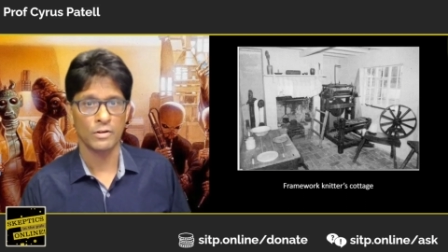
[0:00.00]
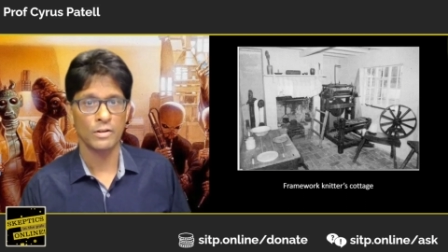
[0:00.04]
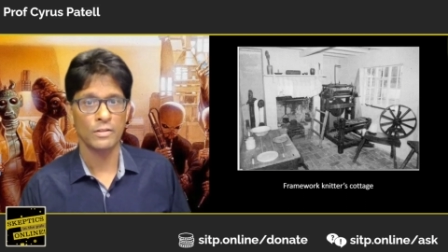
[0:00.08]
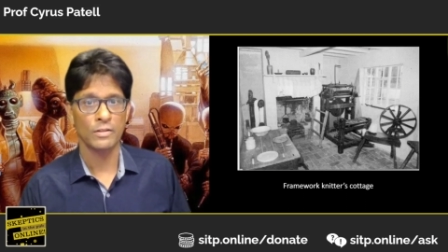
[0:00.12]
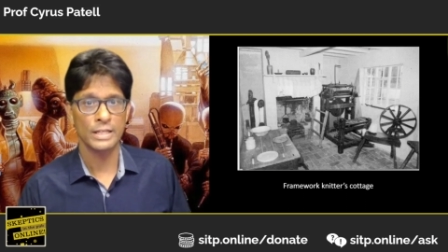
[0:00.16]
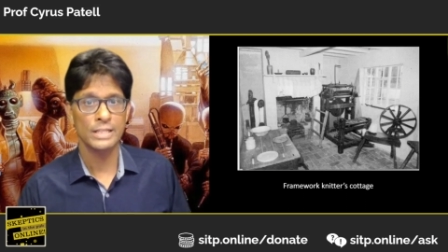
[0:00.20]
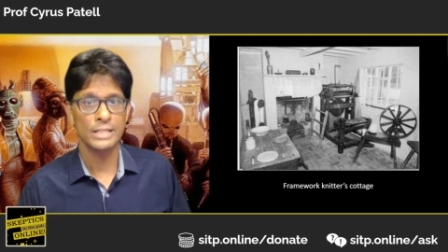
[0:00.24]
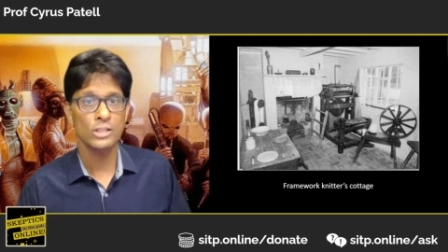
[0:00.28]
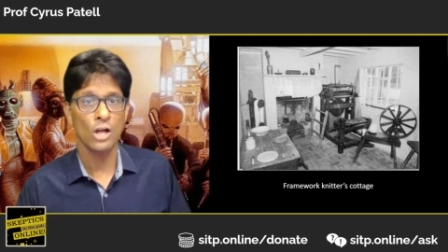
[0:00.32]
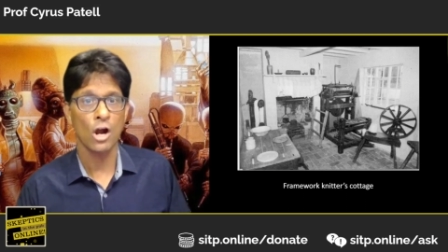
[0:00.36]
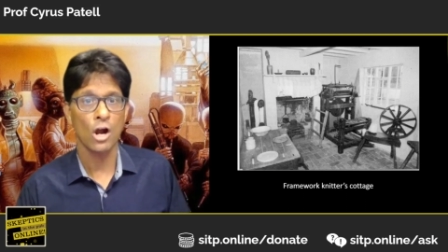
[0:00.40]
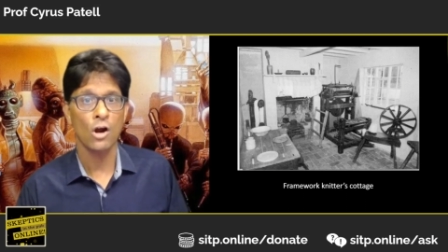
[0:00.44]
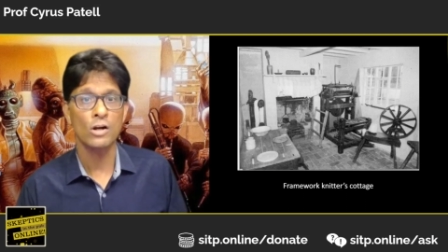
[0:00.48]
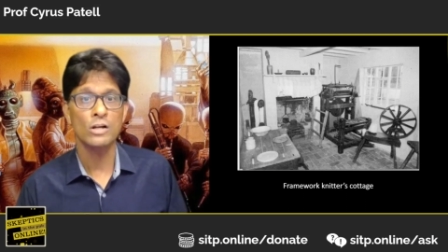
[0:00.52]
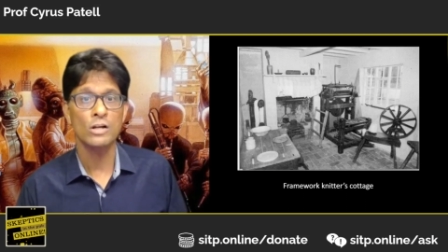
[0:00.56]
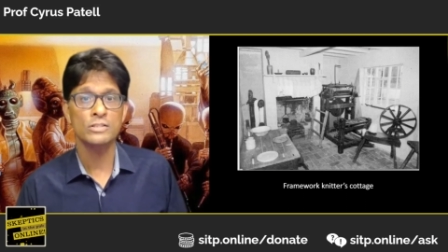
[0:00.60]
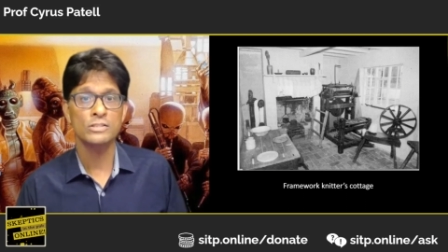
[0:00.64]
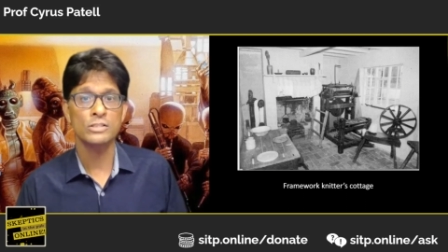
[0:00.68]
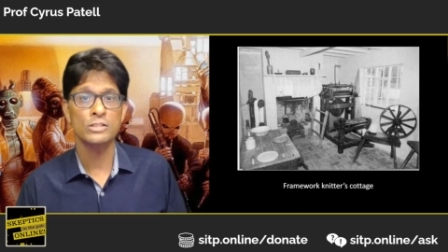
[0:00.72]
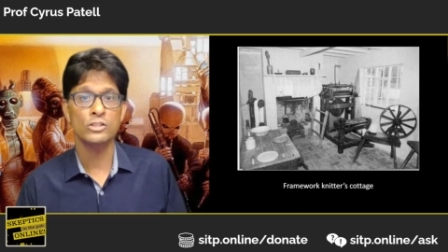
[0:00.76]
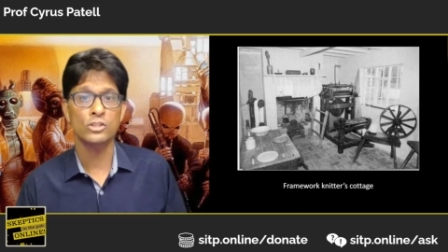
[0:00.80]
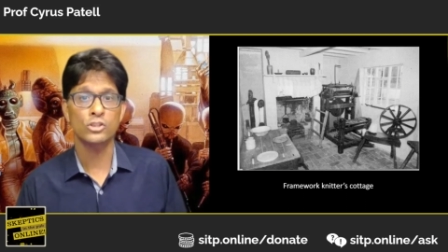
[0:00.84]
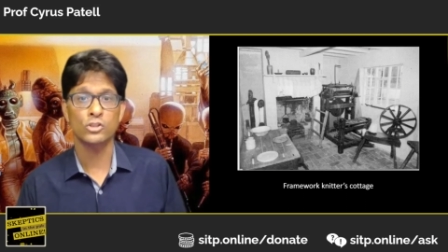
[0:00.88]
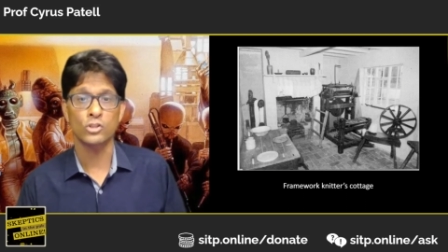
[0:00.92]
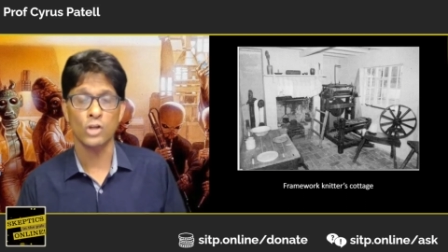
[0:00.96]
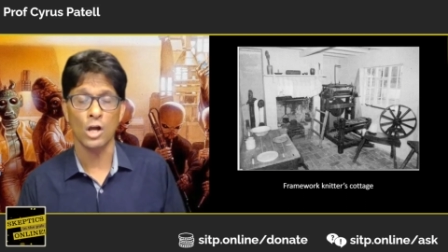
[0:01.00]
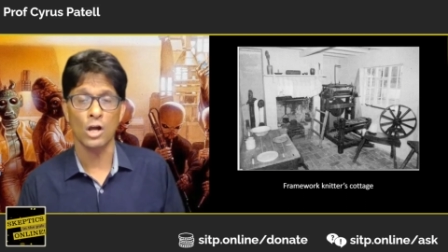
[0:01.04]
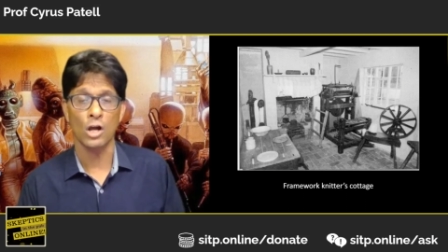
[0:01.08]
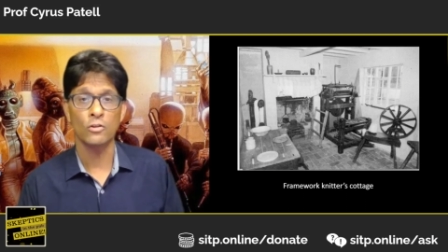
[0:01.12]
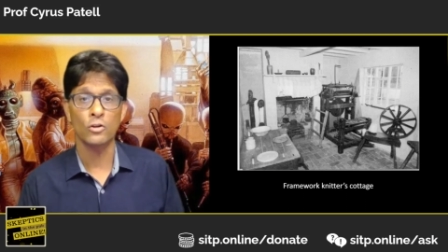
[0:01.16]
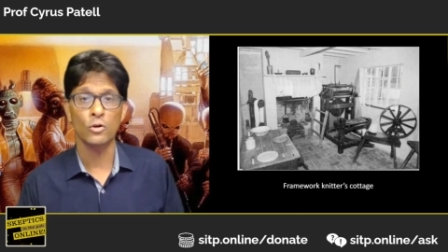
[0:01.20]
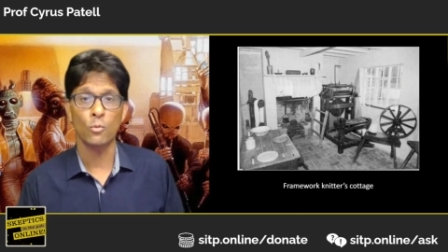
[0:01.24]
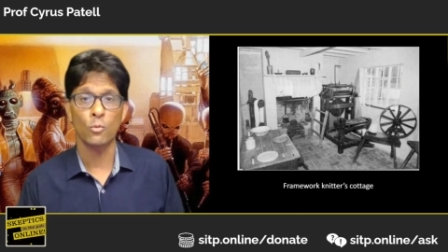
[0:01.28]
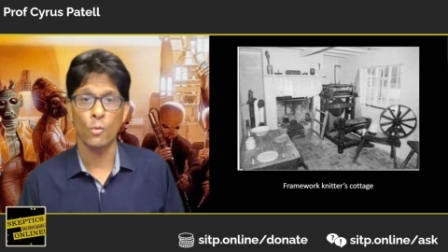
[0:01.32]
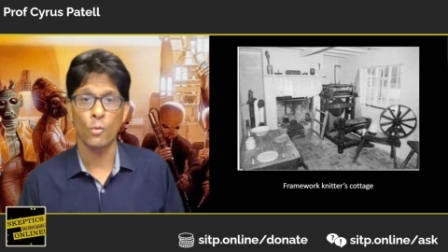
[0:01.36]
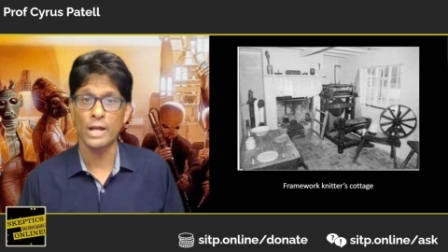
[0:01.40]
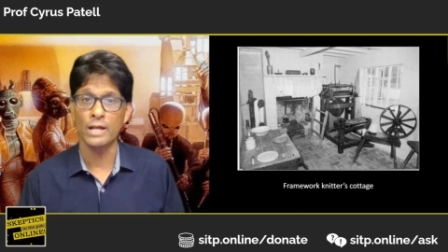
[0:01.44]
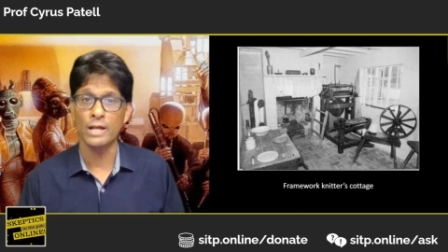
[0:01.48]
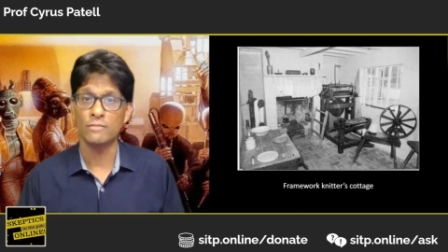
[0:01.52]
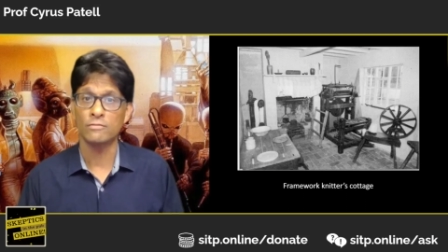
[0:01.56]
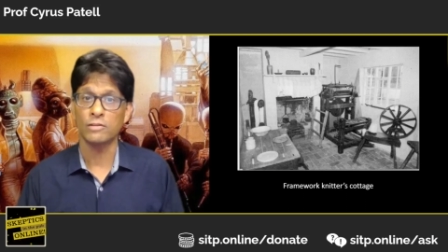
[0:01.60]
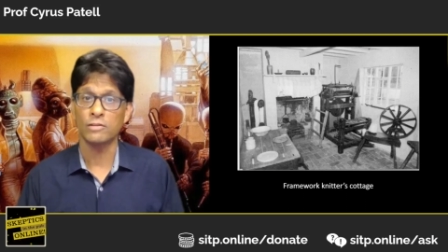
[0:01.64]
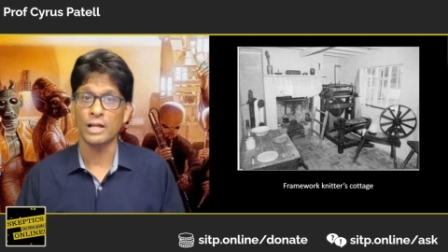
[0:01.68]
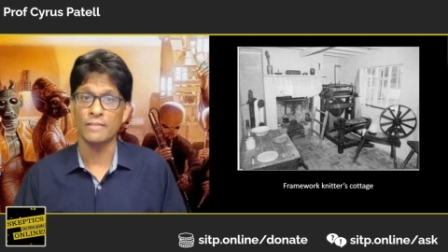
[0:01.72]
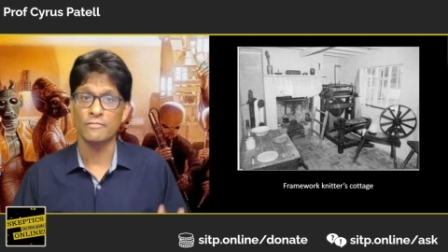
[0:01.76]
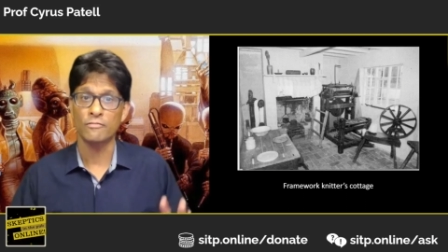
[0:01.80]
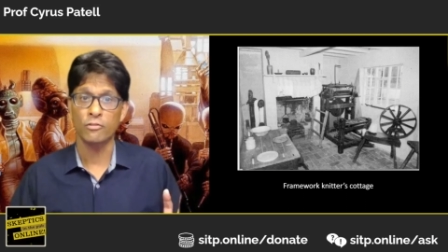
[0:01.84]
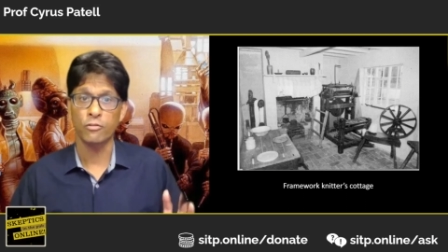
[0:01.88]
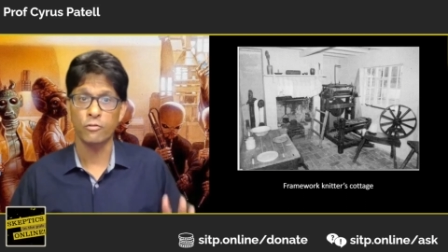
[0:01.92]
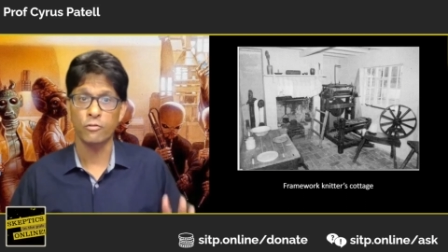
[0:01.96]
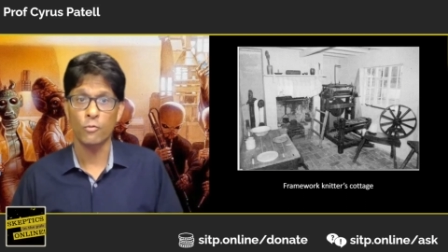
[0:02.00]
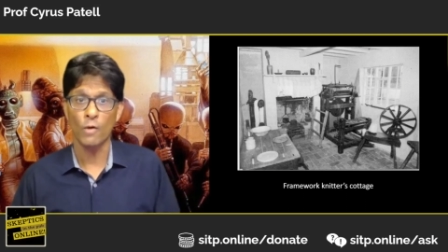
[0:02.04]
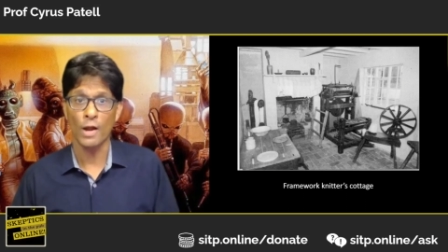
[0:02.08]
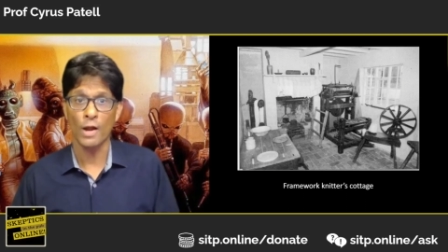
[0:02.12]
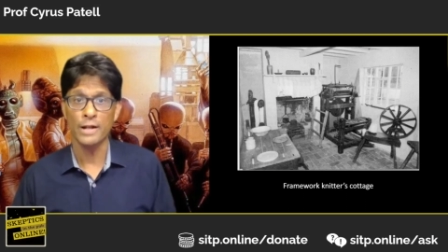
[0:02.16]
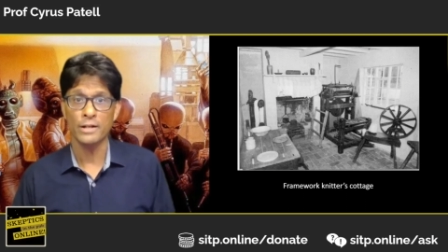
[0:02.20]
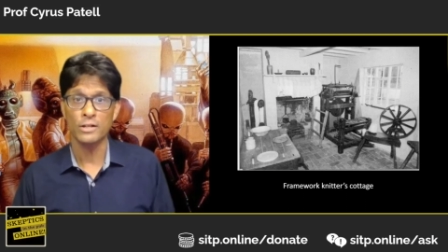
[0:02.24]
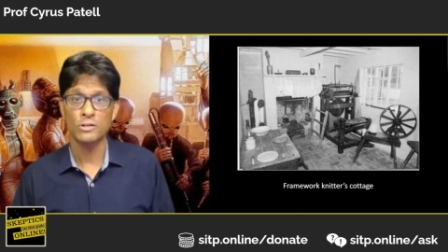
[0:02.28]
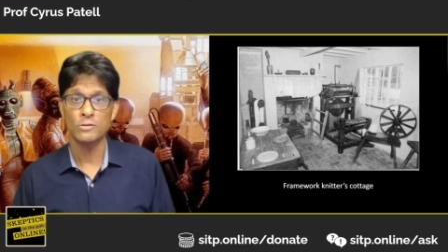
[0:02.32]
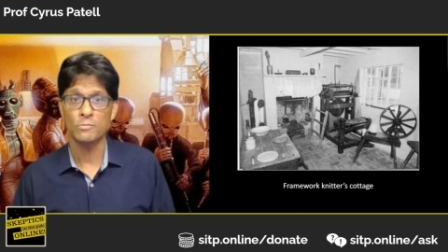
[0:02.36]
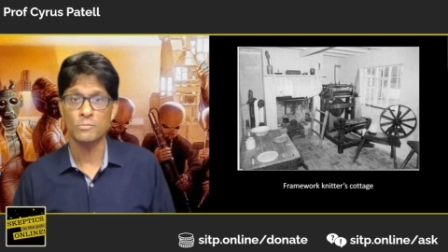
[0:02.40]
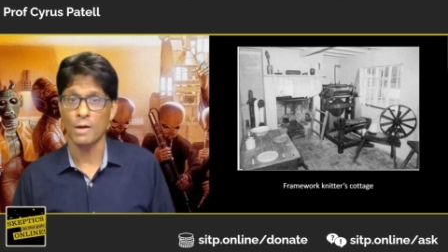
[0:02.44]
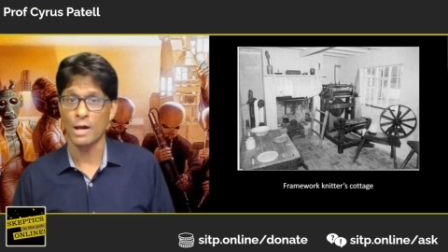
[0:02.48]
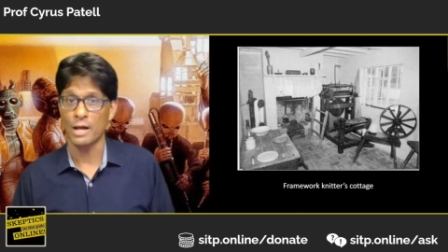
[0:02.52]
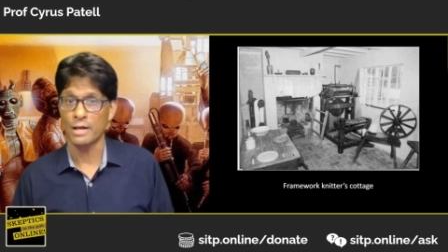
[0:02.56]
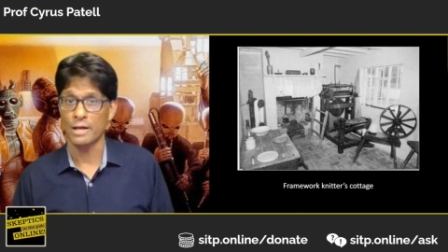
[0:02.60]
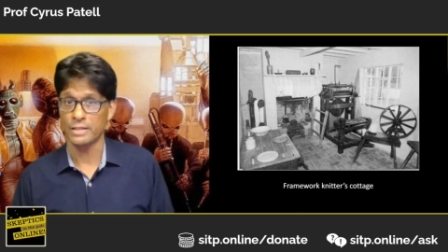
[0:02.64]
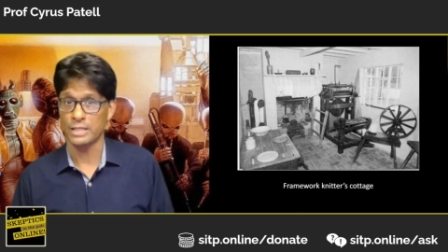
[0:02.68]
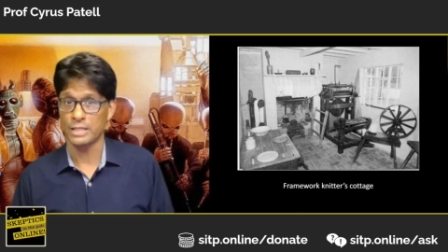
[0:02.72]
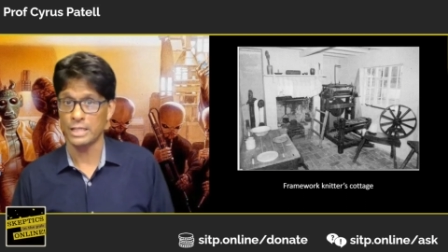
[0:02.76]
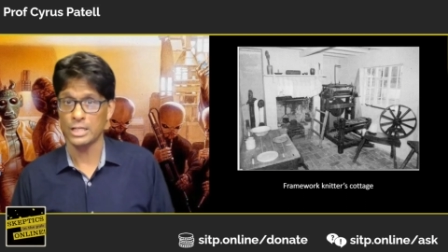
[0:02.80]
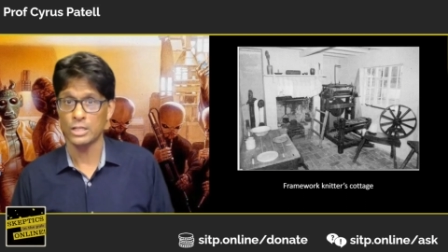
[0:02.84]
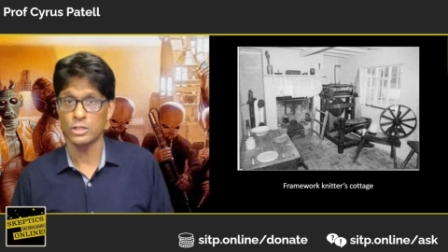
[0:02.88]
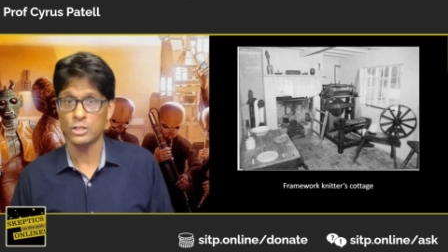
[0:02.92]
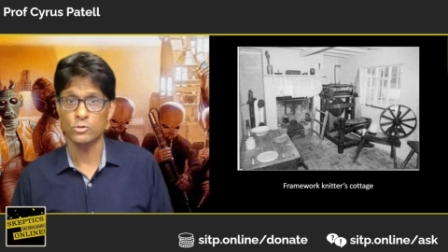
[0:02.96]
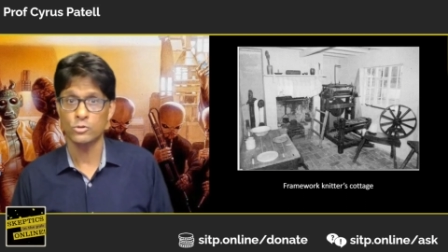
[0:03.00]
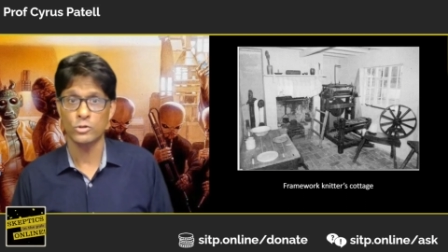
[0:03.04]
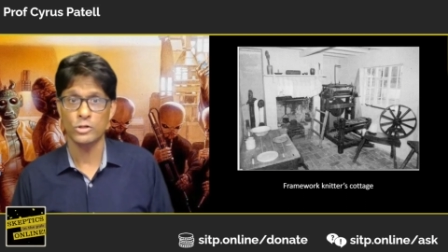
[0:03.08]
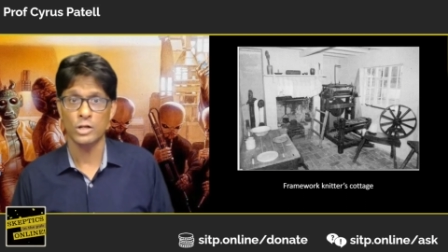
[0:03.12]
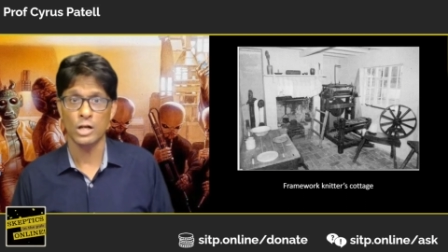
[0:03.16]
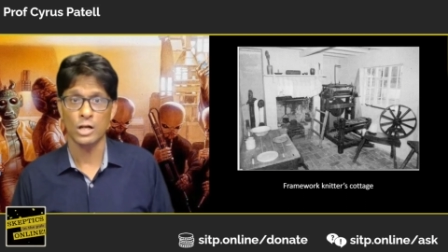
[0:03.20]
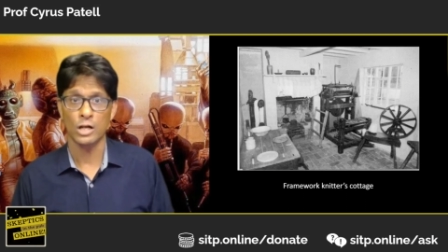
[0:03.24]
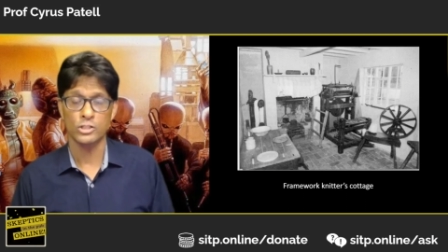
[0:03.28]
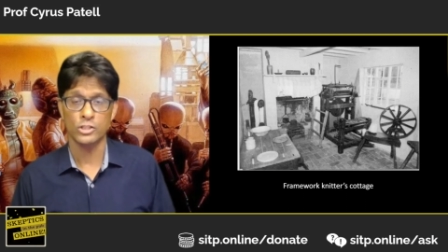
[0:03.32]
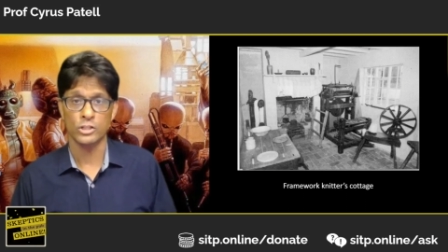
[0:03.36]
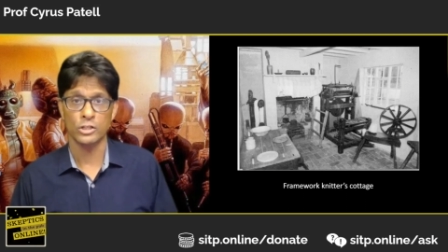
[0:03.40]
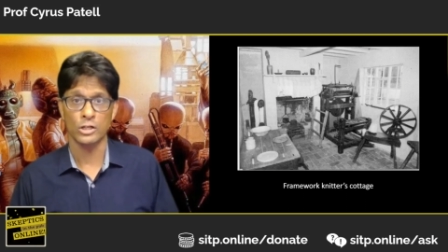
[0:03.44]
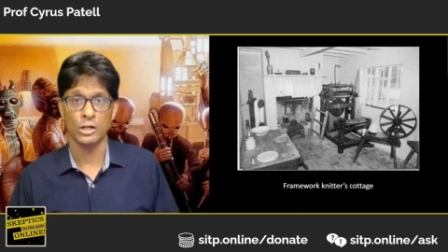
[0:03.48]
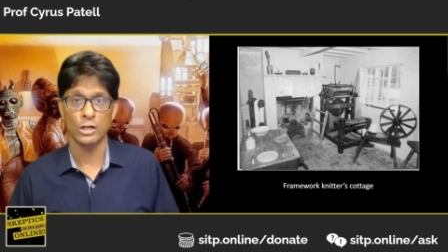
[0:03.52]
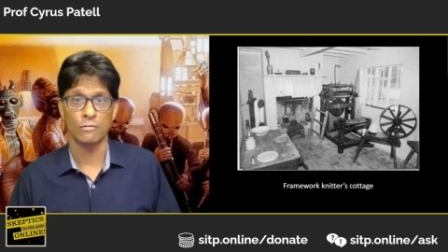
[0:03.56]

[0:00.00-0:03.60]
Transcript: these artisans saw their way of life threatened by the introduction